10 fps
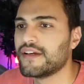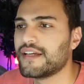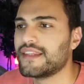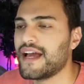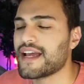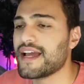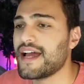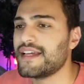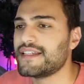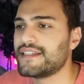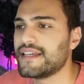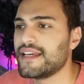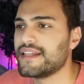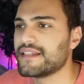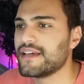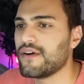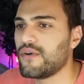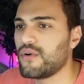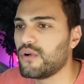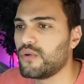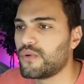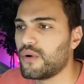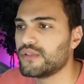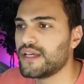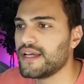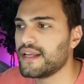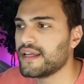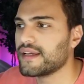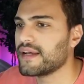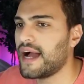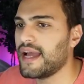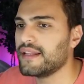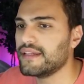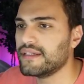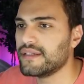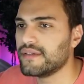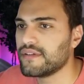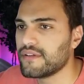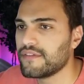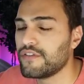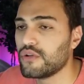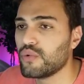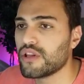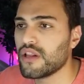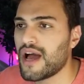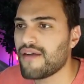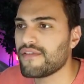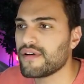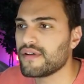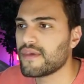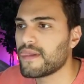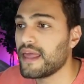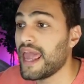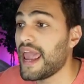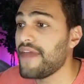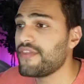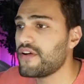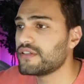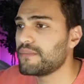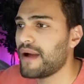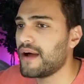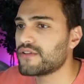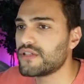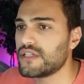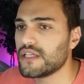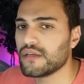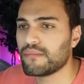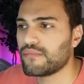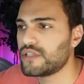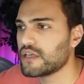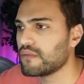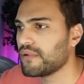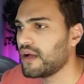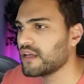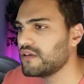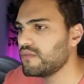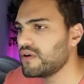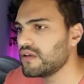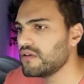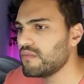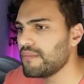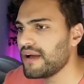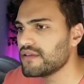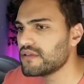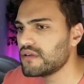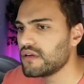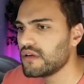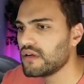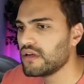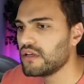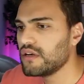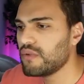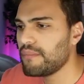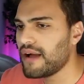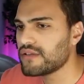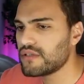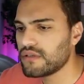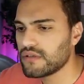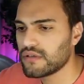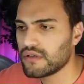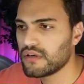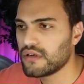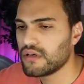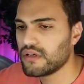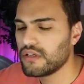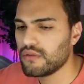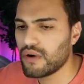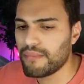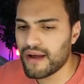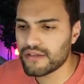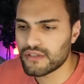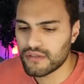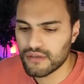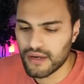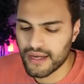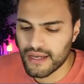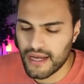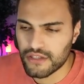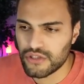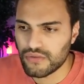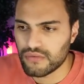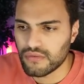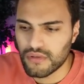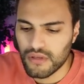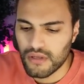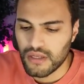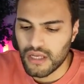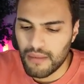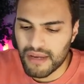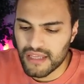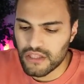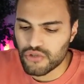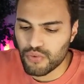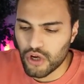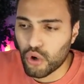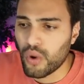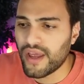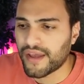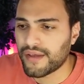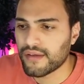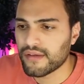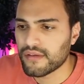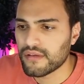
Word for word: Look at that, guys. It is a whole rotating island filled with lava. And there's the Bowser secret, secret block. You know what? You know what, Bowser? You know what, Bowser? You know what, Bowser? I got you. I'm gonna get this real quick.